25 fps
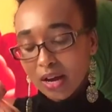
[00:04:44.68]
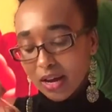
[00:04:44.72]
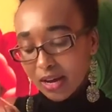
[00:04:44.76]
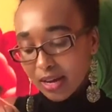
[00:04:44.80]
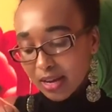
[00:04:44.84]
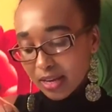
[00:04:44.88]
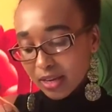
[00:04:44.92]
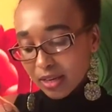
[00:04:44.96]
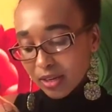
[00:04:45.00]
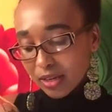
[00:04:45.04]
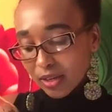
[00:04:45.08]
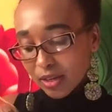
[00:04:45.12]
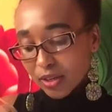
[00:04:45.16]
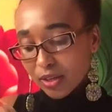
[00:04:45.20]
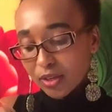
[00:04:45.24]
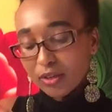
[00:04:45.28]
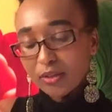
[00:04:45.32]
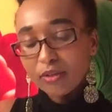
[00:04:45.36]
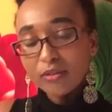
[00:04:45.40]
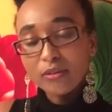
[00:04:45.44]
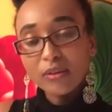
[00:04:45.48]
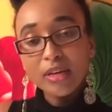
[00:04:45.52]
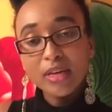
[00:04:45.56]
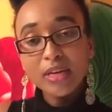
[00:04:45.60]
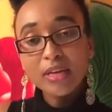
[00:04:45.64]
and
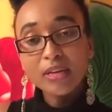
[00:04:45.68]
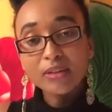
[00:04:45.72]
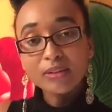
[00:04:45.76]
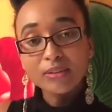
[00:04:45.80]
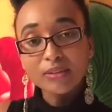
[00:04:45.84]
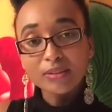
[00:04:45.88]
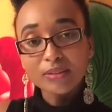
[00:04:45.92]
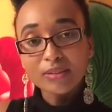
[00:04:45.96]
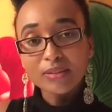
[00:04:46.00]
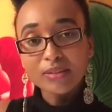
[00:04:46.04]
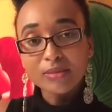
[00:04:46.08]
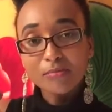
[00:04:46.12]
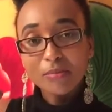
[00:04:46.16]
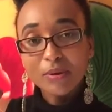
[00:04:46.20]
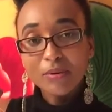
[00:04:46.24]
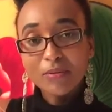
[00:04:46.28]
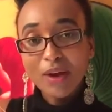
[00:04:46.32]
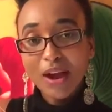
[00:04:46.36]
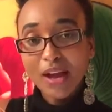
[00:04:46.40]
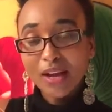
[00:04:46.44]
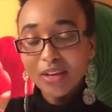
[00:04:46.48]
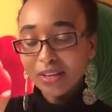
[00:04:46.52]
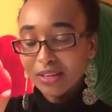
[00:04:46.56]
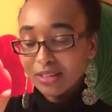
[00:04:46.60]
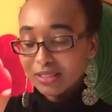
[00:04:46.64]
healed
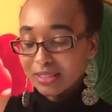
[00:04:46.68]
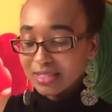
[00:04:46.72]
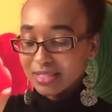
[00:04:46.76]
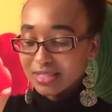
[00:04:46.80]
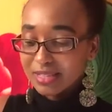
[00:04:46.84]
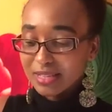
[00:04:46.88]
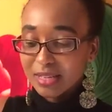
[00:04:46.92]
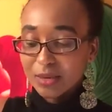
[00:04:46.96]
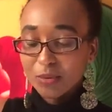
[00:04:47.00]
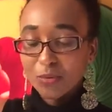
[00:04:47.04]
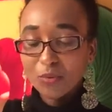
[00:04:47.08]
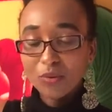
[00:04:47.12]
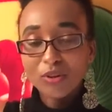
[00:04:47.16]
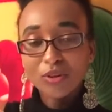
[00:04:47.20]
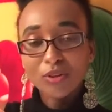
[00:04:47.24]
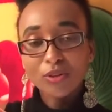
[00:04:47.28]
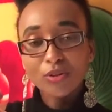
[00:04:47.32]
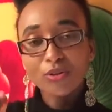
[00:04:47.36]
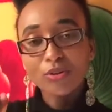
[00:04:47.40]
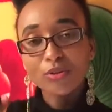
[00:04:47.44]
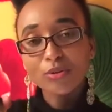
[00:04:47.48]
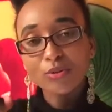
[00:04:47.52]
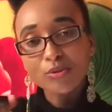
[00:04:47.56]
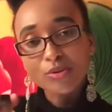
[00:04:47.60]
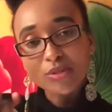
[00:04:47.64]
miraculously when
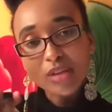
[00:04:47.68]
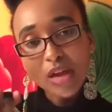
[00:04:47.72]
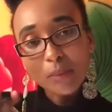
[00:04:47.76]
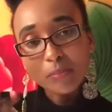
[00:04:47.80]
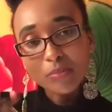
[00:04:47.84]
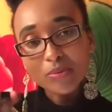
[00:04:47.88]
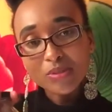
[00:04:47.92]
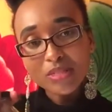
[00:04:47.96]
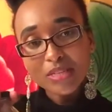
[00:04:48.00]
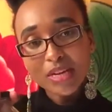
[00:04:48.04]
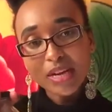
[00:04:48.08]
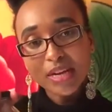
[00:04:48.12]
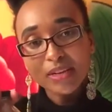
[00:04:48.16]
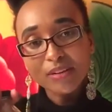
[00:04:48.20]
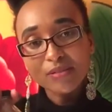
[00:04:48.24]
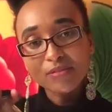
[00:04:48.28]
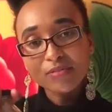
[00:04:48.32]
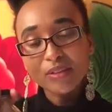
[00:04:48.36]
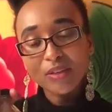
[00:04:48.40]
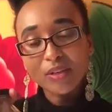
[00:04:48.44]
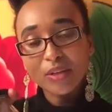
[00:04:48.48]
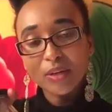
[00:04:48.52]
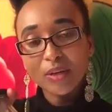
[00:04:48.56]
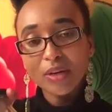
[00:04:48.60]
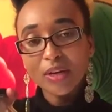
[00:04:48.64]
you use apple cider
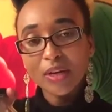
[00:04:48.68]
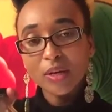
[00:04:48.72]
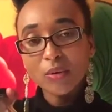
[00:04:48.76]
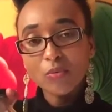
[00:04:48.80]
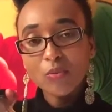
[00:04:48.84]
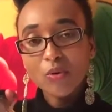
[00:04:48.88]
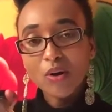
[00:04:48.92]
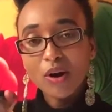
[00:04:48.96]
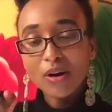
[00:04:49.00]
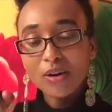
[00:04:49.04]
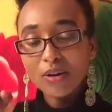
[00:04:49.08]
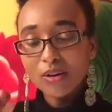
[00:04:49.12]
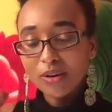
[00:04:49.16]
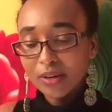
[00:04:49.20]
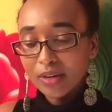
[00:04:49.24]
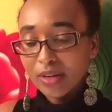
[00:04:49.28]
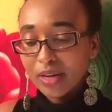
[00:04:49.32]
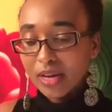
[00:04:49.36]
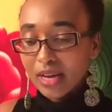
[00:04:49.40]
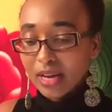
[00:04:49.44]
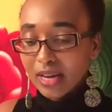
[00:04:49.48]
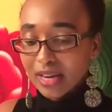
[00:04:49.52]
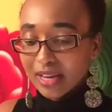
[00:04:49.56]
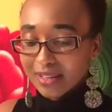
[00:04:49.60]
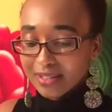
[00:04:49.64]
vinegar in water.
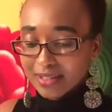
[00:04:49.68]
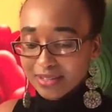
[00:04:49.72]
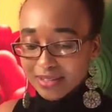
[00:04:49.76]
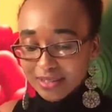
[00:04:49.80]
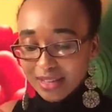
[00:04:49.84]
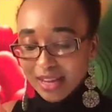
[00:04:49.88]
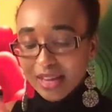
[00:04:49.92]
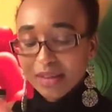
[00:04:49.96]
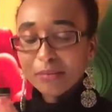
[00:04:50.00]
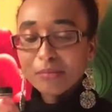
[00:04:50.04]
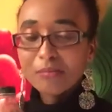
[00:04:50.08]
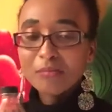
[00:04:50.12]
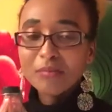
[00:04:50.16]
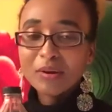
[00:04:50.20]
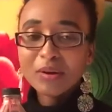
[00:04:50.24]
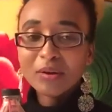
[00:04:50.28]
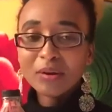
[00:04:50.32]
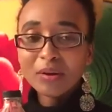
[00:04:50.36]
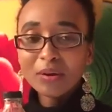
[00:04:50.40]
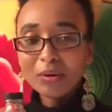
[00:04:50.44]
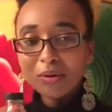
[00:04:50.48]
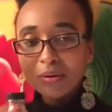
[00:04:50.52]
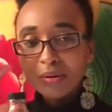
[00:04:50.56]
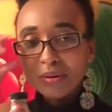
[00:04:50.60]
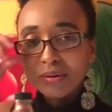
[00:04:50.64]
It's not a
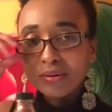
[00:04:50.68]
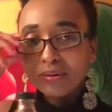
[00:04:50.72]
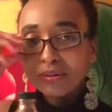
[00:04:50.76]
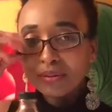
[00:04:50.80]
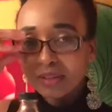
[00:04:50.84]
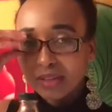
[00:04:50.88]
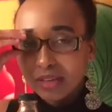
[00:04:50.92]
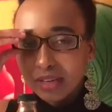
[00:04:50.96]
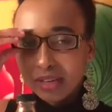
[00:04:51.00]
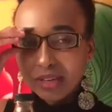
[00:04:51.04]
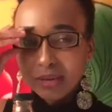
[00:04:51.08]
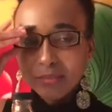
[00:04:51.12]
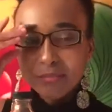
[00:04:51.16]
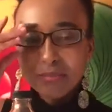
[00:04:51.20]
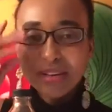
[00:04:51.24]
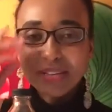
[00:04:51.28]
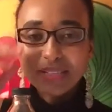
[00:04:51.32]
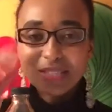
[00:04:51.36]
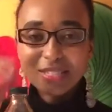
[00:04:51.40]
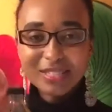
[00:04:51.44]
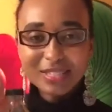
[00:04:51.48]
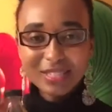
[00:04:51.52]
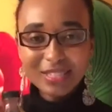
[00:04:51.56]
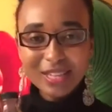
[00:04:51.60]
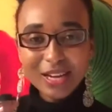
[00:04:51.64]
miracle
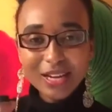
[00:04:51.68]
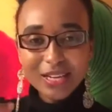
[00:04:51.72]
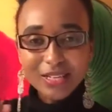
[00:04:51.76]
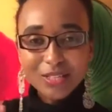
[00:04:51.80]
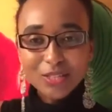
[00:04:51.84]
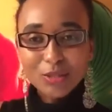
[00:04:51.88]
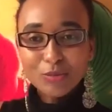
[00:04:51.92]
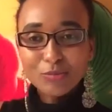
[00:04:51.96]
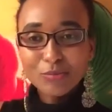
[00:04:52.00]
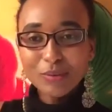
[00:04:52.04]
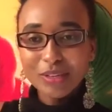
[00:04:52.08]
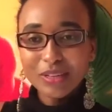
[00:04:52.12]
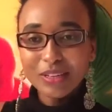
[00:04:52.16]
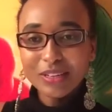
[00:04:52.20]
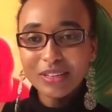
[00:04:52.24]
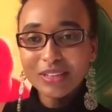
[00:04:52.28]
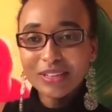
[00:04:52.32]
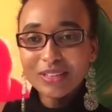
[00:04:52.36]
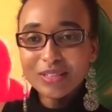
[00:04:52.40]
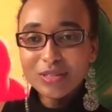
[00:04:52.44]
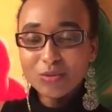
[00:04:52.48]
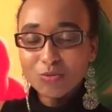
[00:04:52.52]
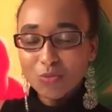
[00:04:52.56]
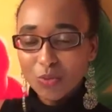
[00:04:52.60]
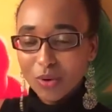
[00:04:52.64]
as such,
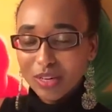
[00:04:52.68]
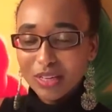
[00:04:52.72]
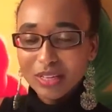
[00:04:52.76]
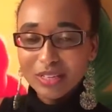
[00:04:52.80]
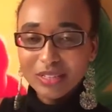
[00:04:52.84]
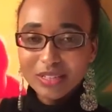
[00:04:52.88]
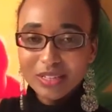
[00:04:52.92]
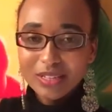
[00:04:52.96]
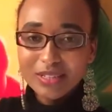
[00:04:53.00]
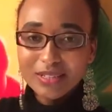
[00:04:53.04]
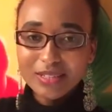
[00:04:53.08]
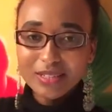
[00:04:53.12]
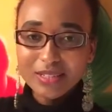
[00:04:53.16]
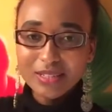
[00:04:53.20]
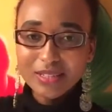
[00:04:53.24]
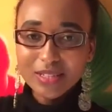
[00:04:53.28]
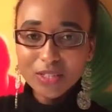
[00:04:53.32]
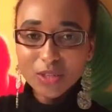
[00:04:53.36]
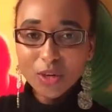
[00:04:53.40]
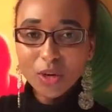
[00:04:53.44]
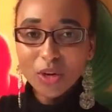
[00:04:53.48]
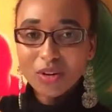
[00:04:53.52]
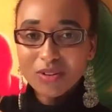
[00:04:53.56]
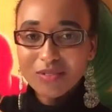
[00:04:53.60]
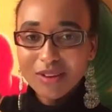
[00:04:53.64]
because what it does is
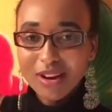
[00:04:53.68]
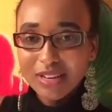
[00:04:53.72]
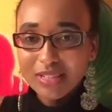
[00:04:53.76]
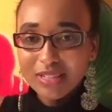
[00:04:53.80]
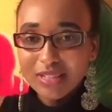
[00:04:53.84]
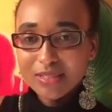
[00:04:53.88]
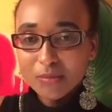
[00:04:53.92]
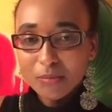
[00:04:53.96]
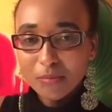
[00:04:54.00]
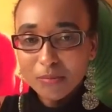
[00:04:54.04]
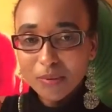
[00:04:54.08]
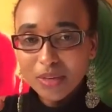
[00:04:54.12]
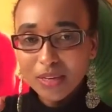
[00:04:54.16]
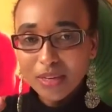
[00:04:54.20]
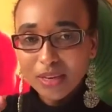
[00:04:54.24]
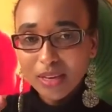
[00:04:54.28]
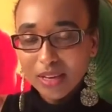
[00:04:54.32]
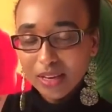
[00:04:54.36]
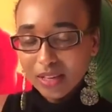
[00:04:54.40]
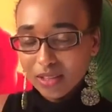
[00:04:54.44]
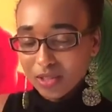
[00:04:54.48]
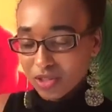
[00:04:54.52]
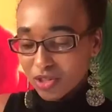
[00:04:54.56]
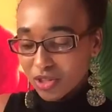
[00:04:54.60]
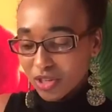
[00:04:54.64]
it corrects the
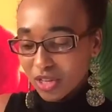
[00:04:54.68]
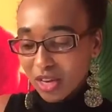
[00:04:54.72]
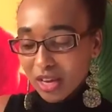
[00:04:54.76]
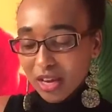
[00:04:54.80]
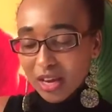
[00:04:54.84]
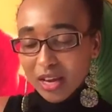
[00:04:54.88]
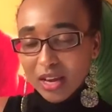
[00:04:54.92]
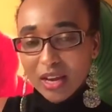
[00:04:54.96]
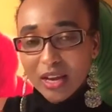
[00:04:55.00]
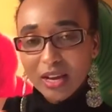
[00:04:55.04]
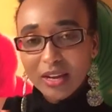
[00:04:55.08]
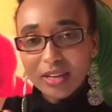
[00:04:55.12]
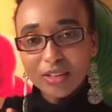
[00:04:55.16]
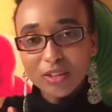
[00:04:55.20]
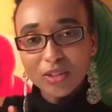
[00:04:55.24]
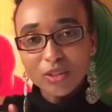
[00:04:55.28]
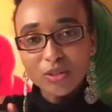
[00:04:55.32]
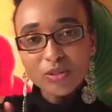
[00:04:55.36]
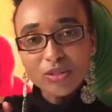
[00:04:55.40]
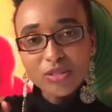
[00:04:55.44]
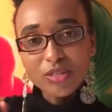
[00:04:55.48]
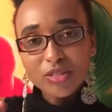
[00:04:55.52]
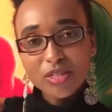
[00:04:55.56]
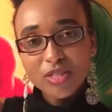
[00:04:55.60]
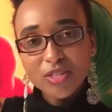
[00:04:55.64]
pH in
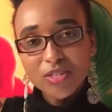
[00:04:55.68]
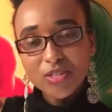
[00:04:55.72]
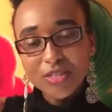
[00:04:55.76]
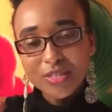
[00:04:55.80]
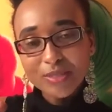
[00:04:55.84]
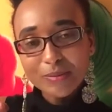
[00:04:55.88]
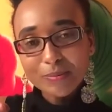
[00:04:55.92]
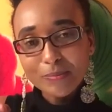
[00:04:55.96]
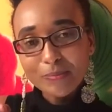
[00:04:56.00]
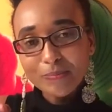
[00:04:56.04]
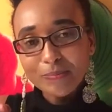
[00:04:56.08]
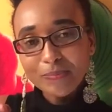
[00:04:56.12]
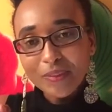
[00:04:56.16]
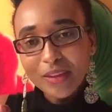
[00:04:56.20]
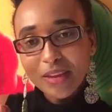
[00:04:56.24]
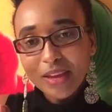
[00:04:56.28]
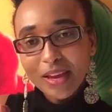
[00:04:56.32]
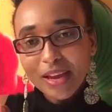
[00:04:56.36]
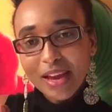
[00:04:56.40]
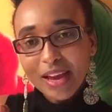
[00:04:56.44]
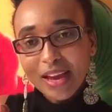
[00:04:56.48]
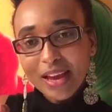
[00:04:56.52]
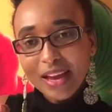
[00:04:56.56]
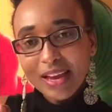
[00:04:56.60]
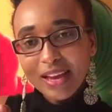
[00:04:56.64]
your system.
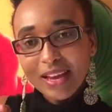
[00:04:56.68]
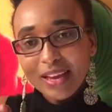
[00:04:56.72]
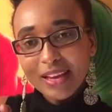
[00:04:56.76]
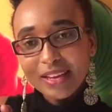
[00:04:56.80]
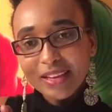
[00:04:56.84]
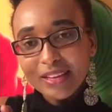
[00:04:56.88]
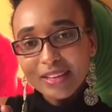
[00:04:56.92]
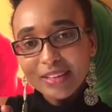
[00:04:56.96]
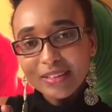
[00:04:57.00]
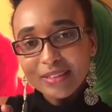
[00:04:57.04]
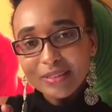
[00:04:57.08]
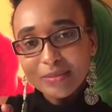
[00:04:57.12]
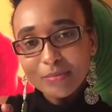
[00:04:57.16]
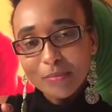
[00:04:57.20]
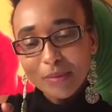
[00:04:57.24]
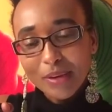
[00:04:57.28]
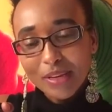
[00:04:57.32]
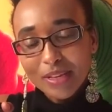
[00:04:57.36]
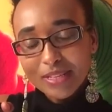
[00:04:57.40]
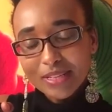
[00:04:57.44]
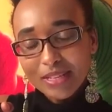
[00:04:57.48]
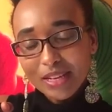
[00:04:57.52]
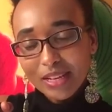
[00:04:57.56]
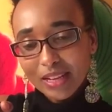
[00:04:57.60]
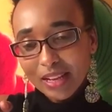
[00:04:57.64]
and
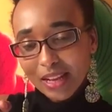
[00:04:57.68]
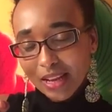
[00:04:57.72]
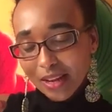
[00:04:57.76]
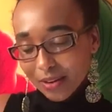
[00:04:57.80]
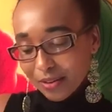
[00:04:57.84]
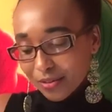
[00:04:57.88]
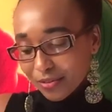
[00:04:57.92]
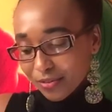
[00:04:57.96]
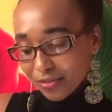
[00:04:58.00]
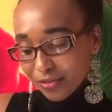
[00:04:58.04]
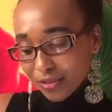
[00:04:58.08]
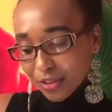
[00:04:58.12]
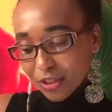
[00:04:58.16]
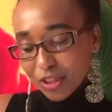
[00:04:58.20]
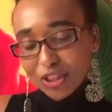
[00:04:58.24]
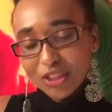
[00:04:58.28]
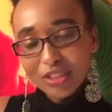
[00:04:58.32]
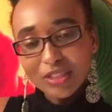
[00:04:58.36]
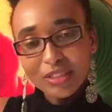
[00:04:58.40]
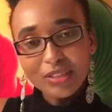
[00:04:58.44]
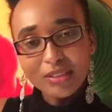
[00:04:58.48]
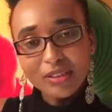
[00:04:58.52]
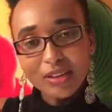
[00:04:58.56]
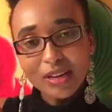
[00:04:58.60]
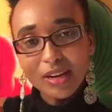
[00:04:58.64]
makes a lot of
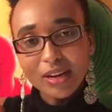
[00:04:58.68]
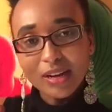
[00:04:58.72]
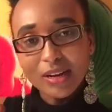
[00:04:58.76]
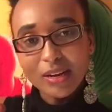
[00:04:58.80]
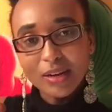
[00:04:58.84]
good